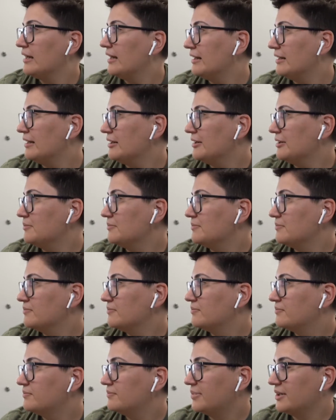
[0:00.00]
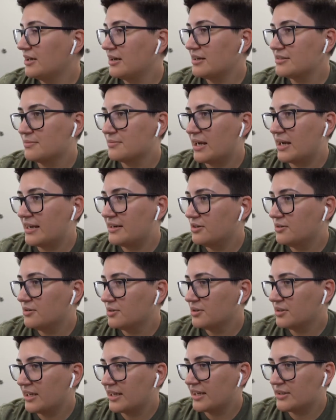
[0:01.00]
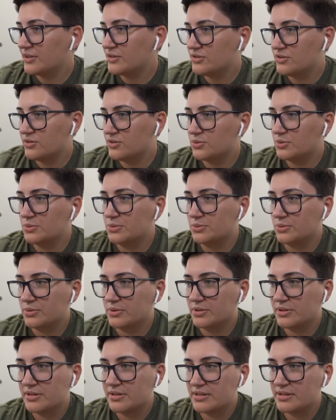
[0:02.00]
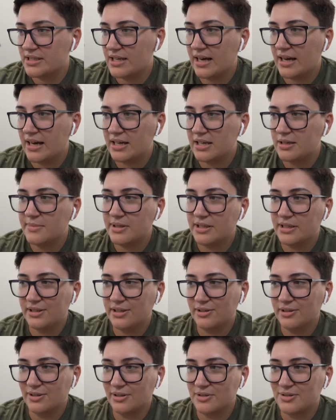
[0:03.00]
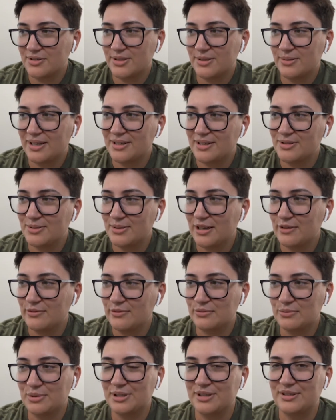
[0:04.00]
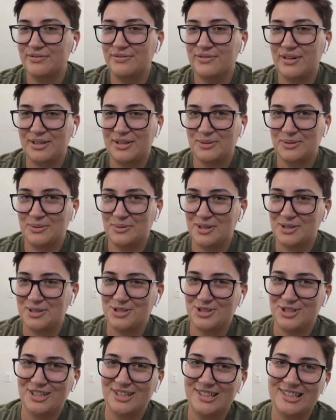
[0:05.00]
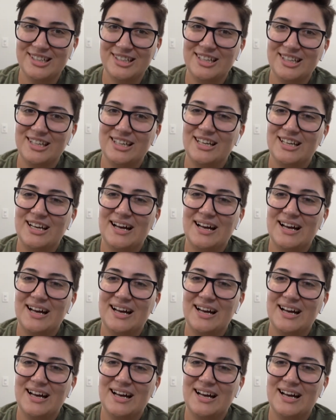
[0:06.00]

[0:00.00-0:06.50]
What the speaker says: But awesome. I know we're getting to time here, so I do have one final question.